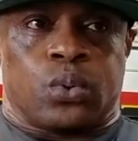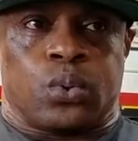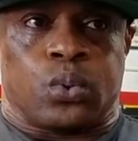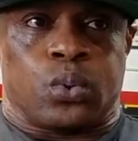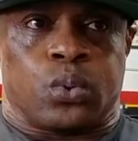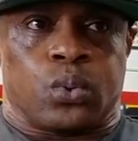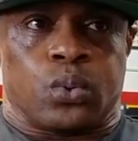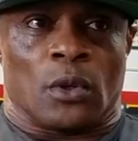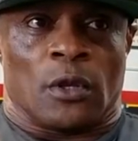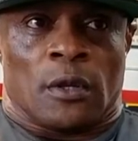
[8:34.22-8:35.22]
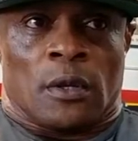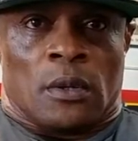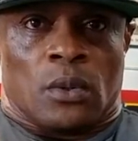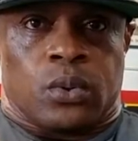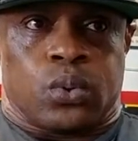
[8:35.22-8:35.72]
Steve Blackman did
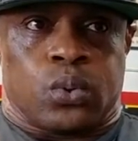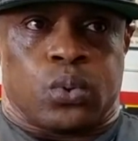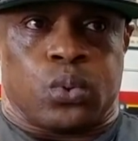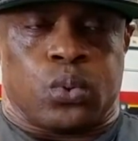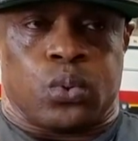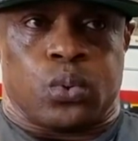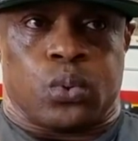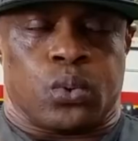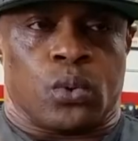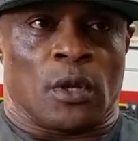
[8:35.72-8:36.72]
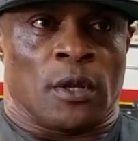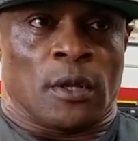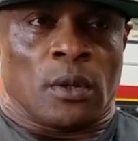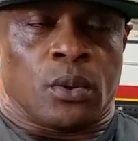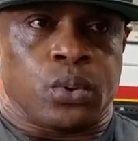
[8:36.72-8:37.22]
to me with the muscle
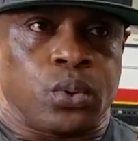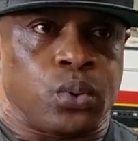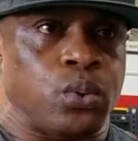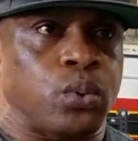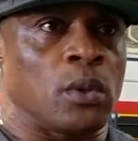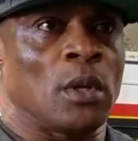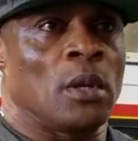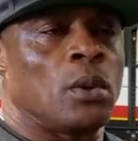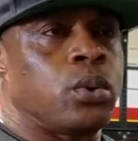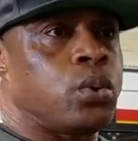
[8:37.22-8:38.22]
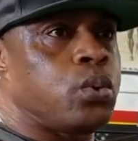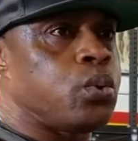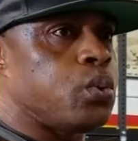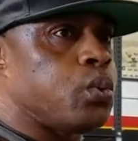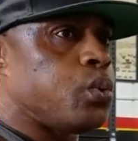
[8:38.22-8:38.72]
development that blows everywhere, and
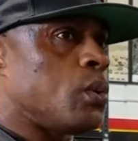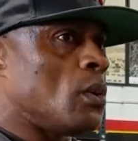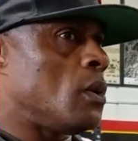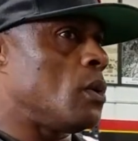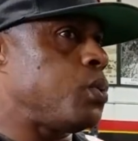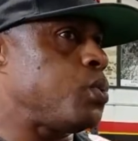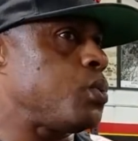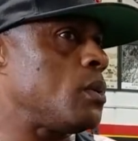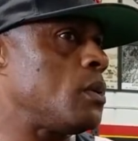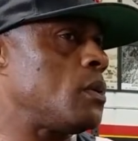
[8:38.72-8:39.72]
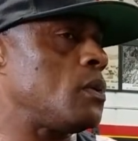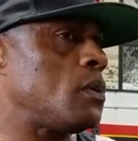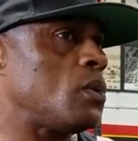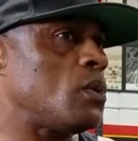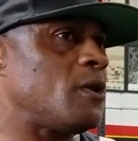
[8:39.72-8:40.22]
then it was also from the New
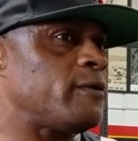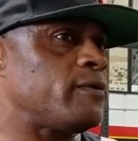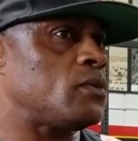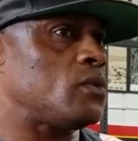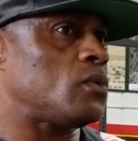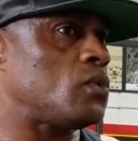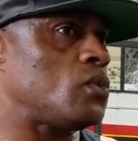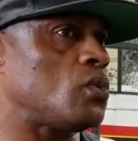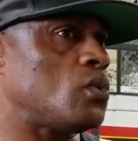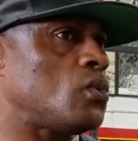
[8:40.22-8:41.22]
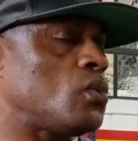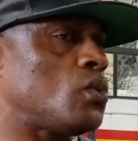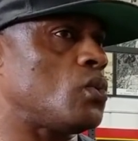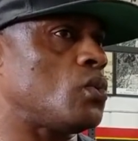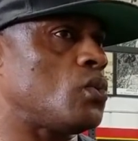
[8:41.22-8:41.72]
York Pro over here,
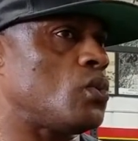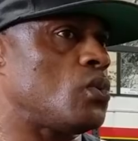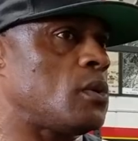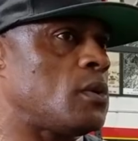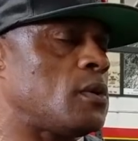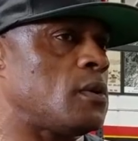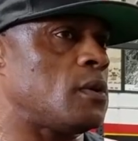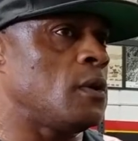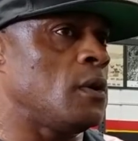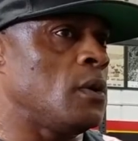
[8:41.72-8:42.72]
and then the welcoming of